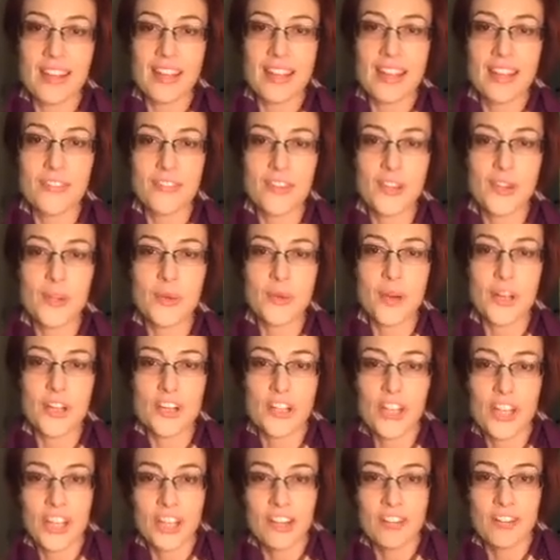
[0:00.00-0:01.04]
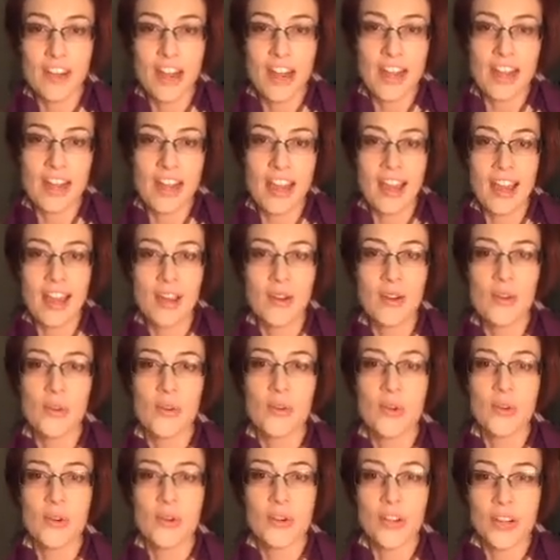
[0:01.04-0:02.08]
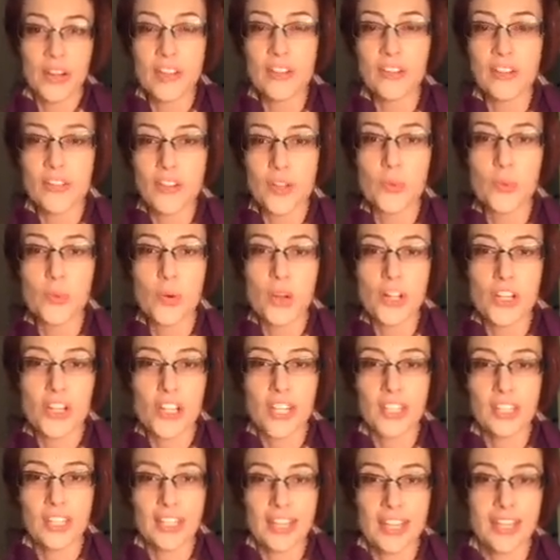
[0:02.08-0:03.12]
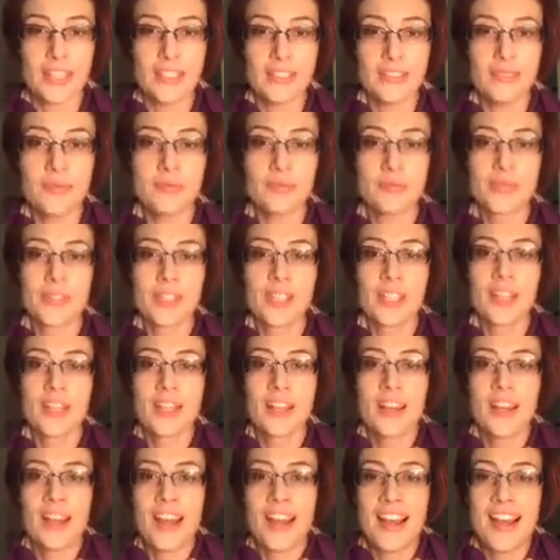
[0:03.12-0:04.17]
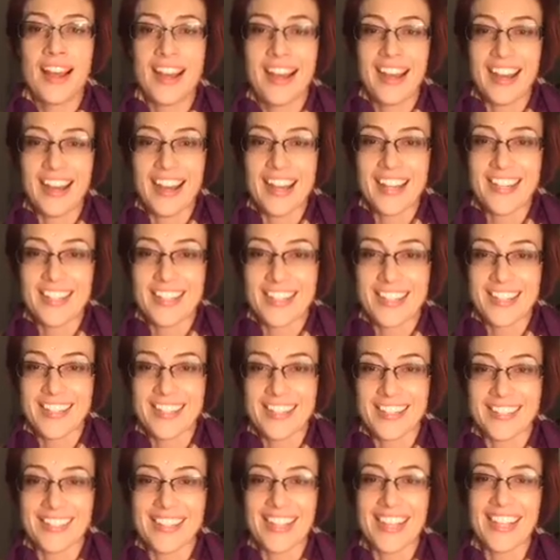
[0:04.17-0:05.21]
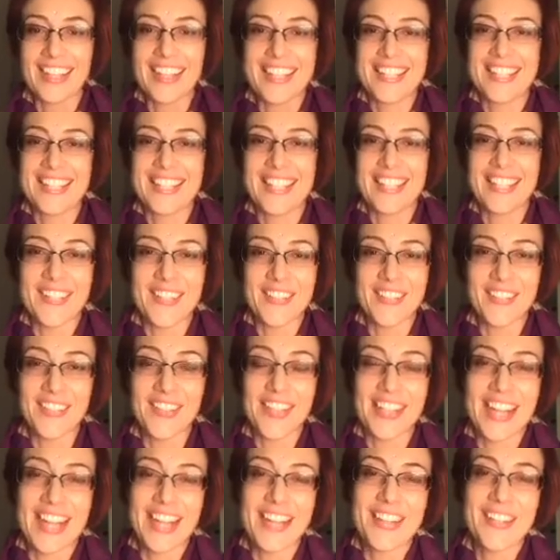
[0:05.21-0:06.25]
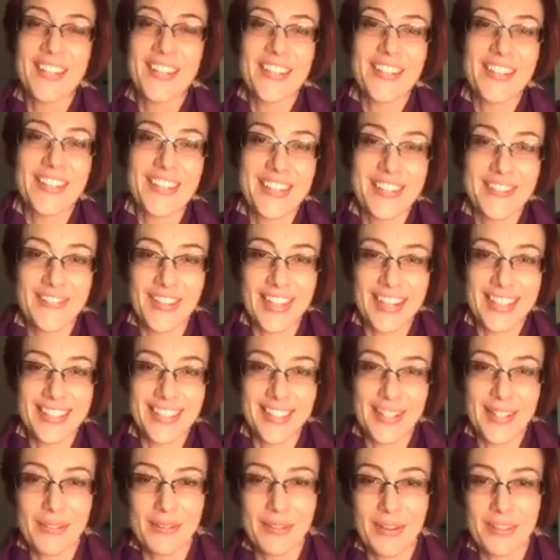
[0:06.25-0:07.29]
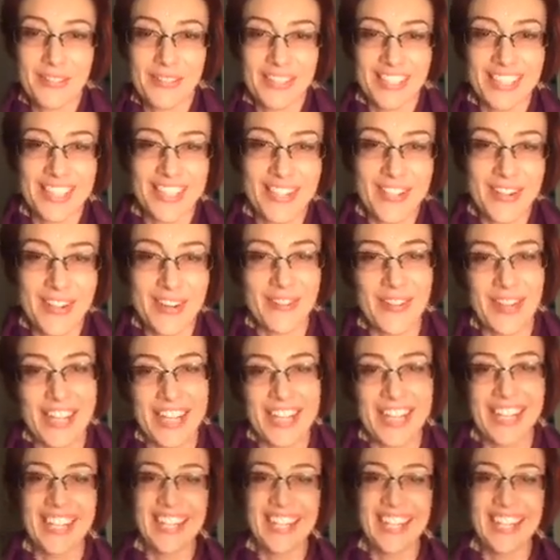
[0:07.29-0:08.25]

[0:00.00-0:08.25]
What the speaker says: if you're watching right now or if you're watching later, hi Justin, LSD overload. I know those faces were really trippy.